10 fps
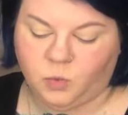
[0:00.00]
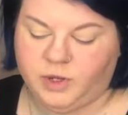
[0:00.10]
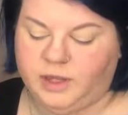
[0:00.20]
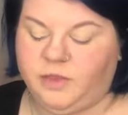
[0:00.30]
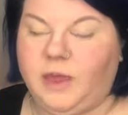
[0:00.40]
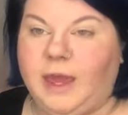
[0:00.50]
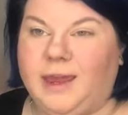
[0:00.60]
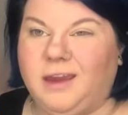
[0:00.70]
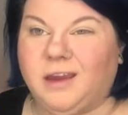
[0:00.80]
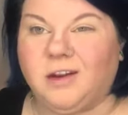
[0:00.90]
with
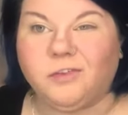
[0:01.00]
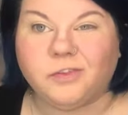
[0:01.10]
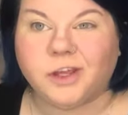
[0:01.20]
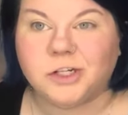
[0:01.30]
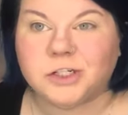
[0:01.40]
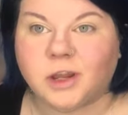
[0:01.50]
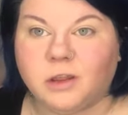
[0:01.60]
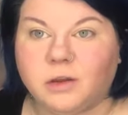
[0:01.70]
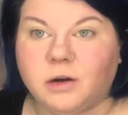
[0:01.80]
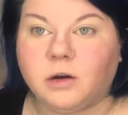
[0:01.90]
a kind of flesh
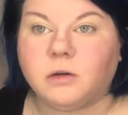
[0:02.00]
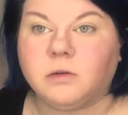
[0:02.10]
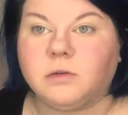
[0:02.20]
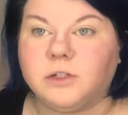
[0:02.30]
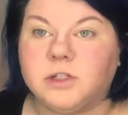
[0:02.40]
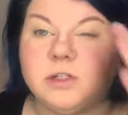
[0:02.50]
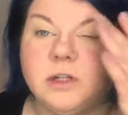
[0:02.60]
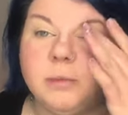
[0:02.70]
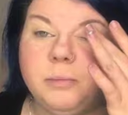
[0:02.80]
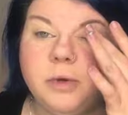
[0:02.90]
color just
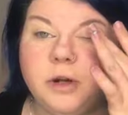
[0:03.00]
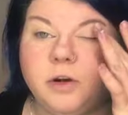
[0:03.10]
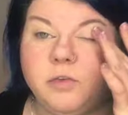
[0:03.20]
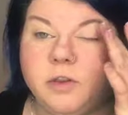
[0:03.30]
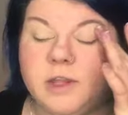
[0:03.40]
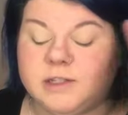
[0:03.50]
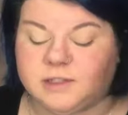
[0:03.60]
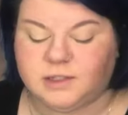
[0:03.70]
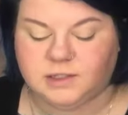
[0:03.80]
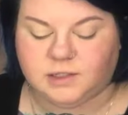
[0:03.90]
to put over this
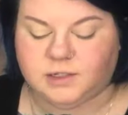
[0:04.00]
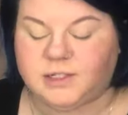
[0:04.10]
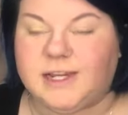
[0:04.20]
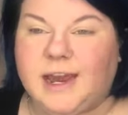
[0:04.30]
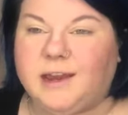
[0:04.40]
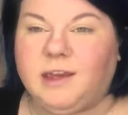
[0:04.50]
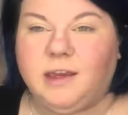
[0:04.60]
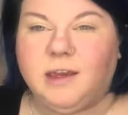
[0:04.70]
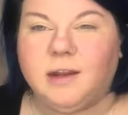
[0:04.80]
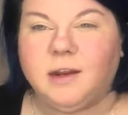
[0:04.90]
because it's a little
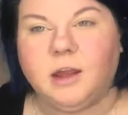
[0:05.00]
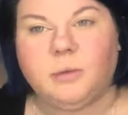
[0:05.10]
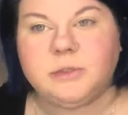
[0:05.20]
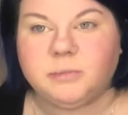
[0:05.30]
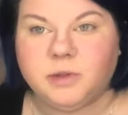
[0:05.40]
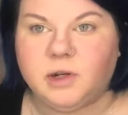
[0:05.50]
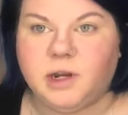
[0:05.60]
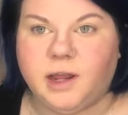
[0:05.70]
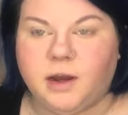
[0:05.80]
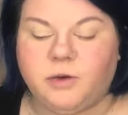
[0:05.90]
tacky and it helps blend
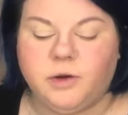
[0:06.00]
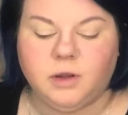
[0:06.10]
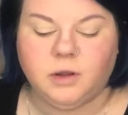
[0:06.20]
it out,